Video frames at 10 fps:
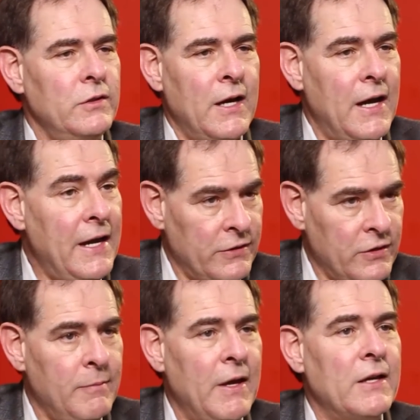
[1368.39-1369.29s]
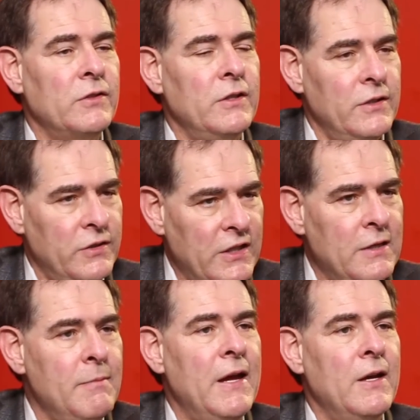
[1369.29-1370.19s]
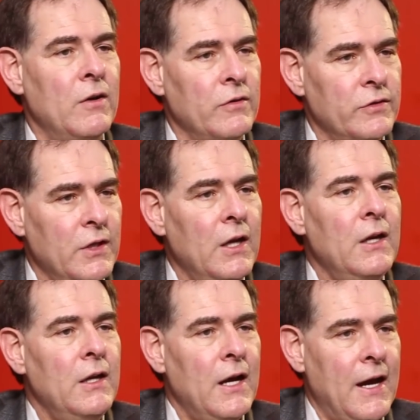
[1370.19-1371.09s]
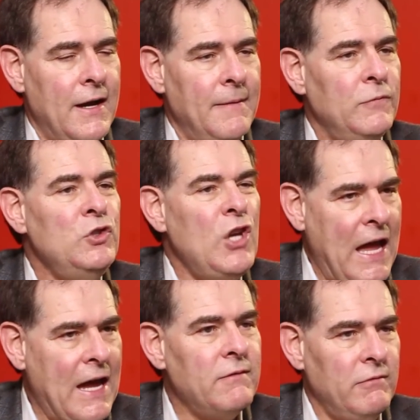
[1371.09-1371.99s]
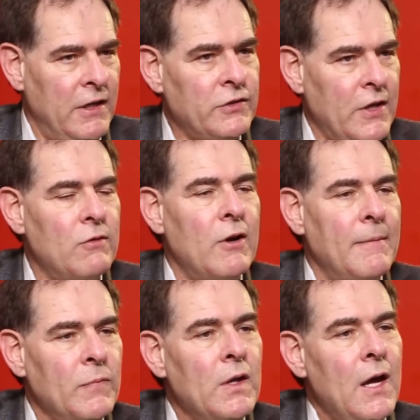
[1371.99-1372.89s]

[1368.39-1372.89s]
SMSs, emails, chat, etc.